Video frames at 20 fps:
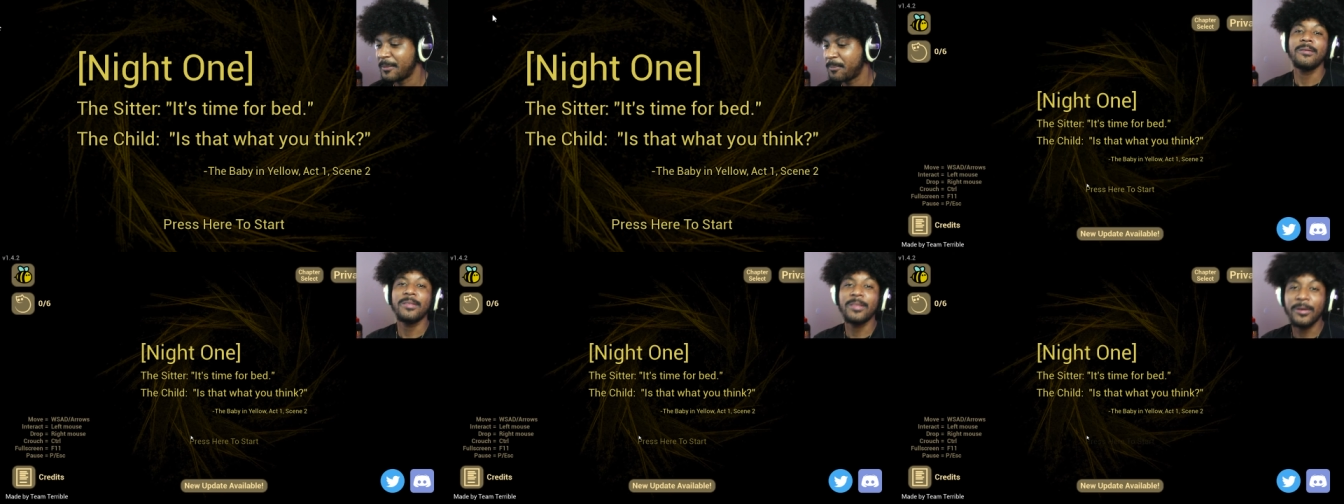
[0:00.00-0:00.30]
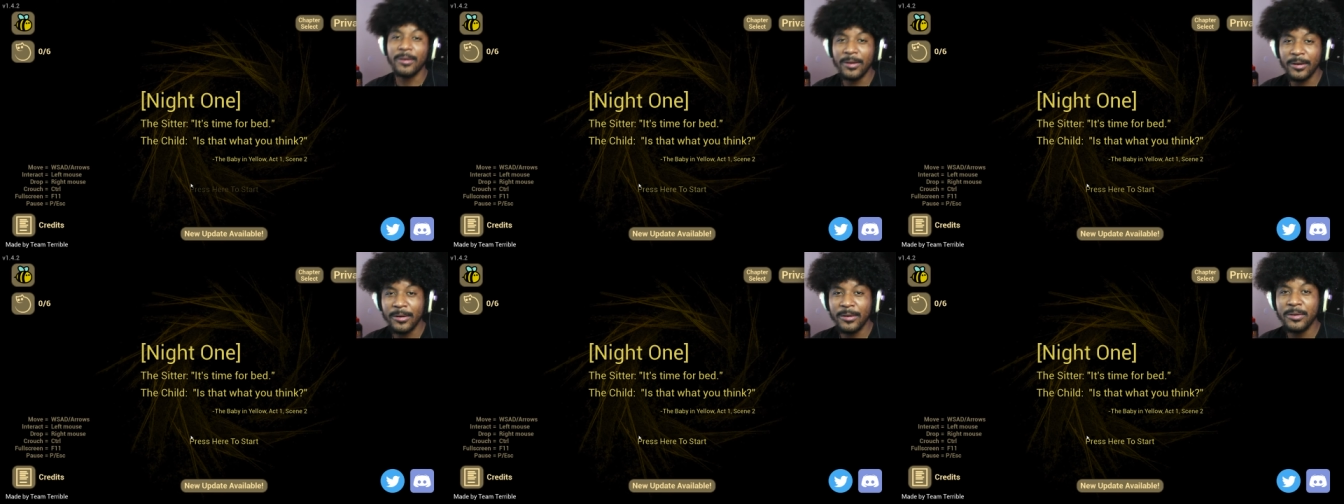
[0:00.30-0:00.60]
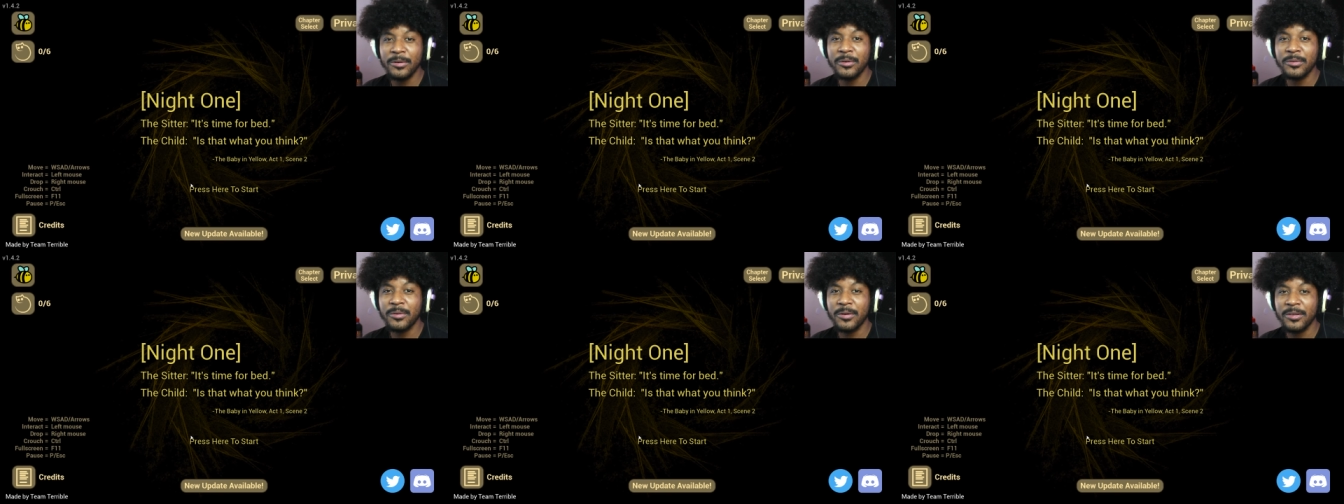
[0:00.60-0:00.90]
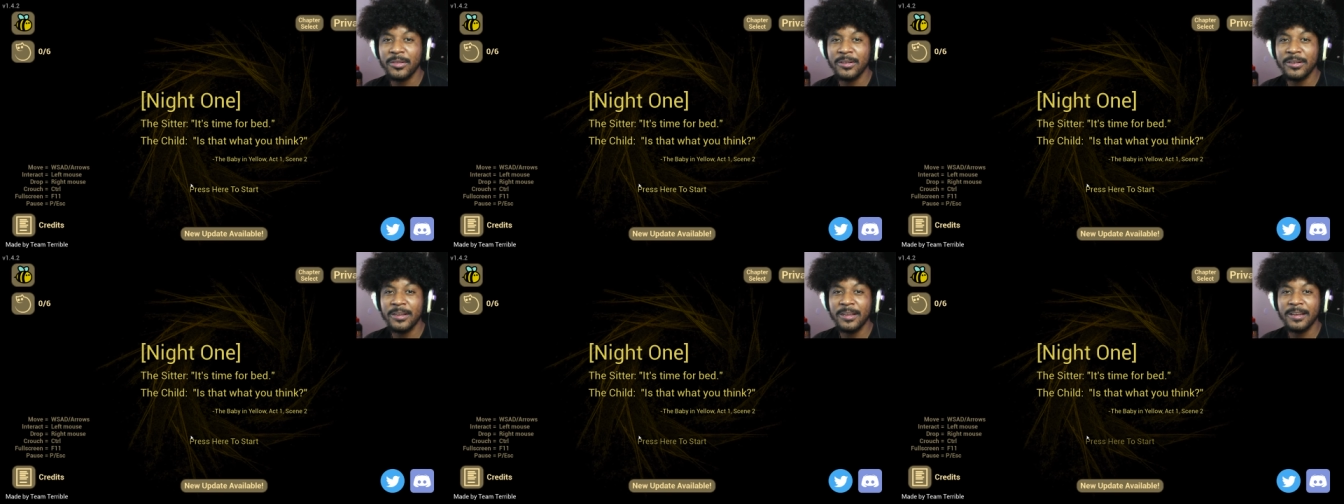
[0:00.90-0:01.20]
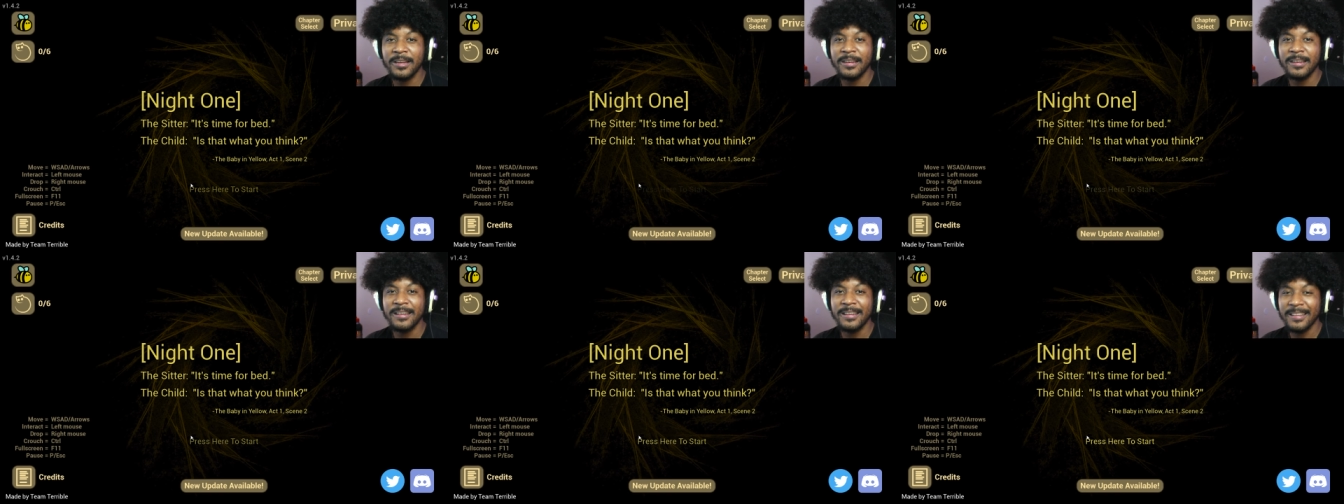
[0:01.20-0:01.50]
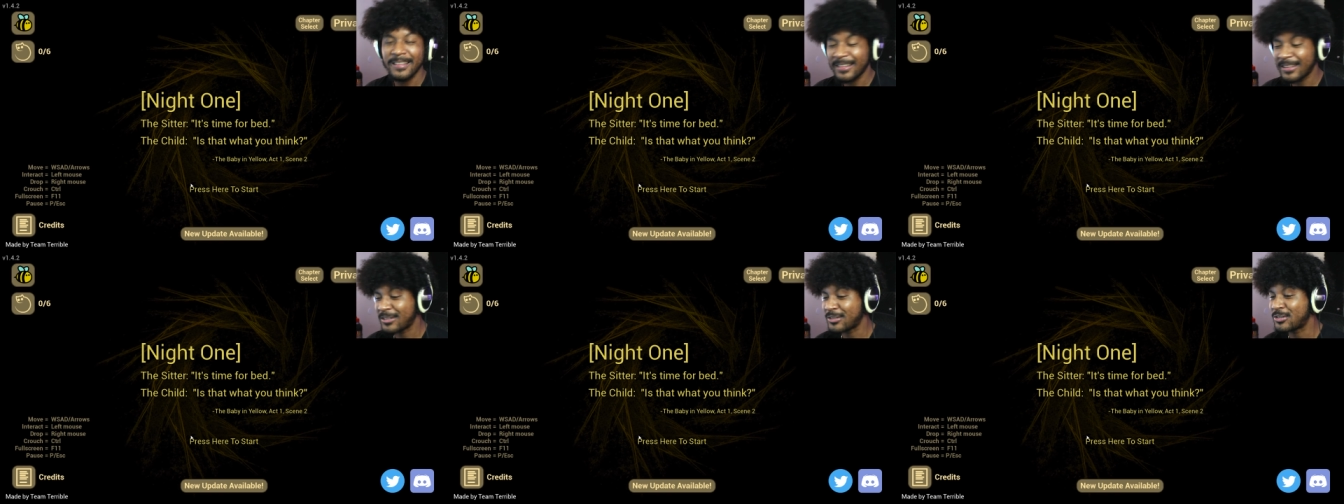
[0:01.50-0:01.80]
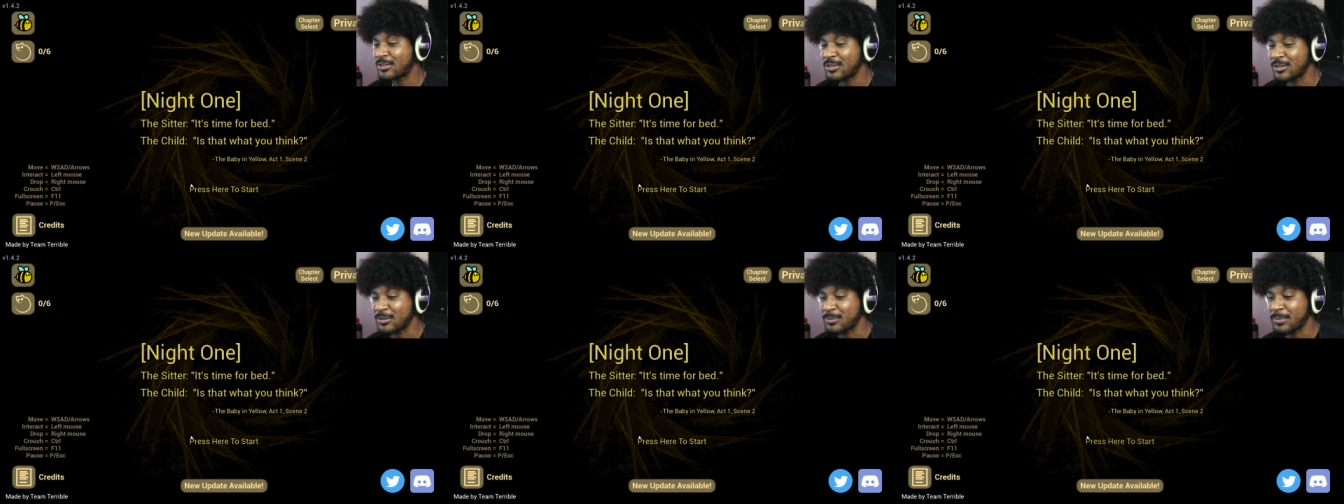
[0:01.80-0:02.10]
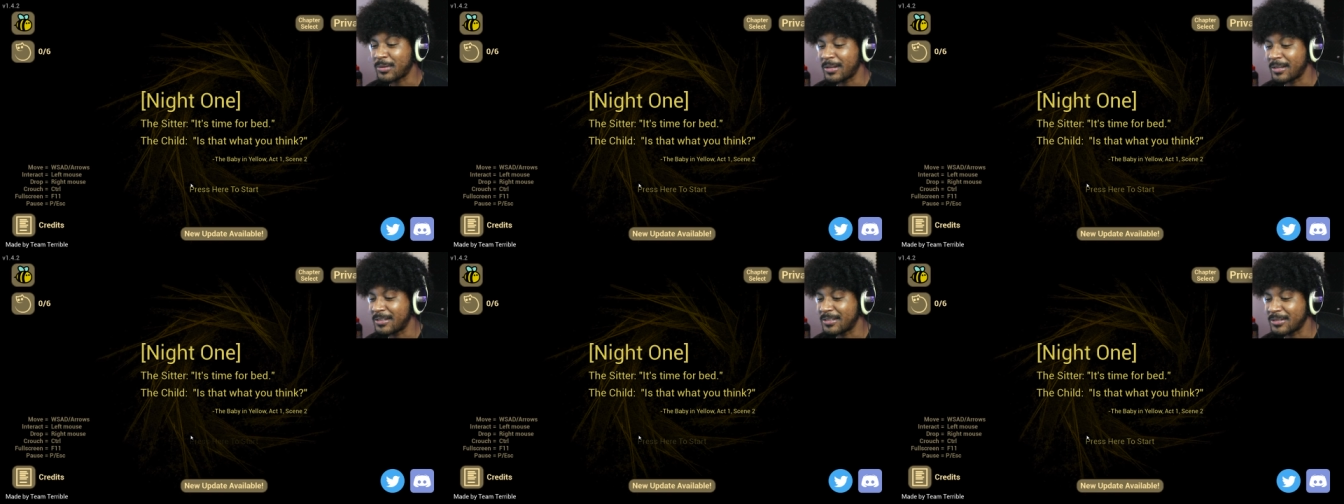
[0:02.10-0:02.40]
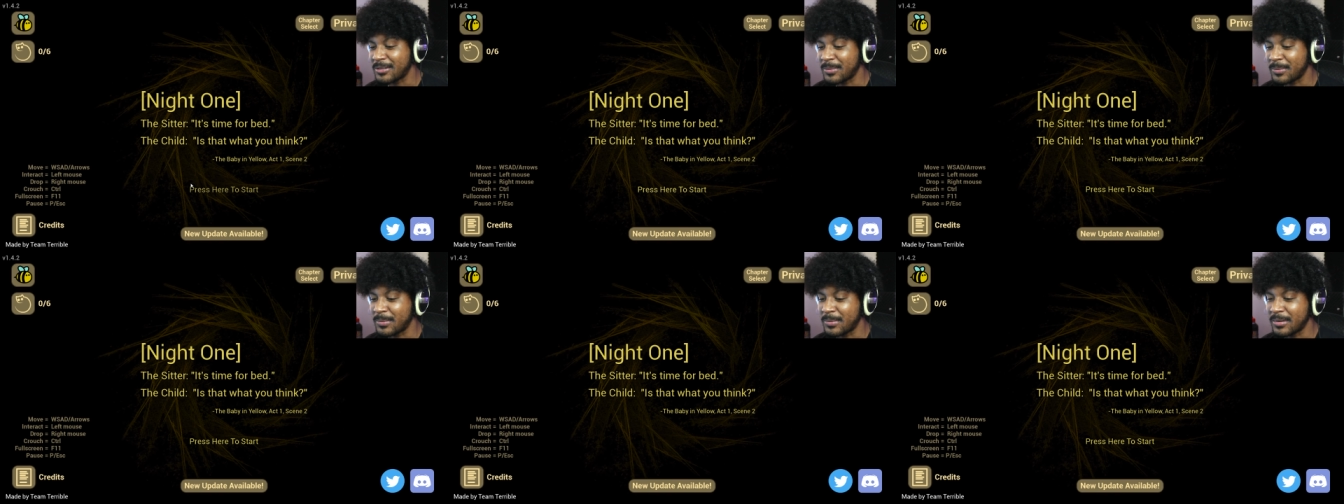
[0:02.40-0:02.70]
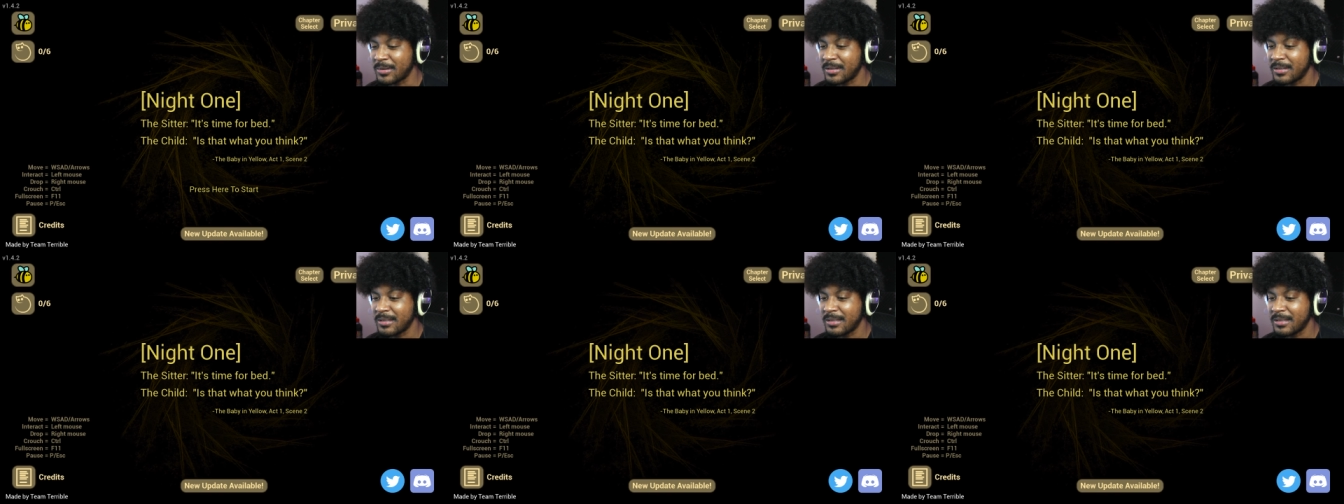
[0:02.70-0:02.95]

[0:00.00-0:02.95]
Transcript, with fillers: Without any dues further needed, let's just play some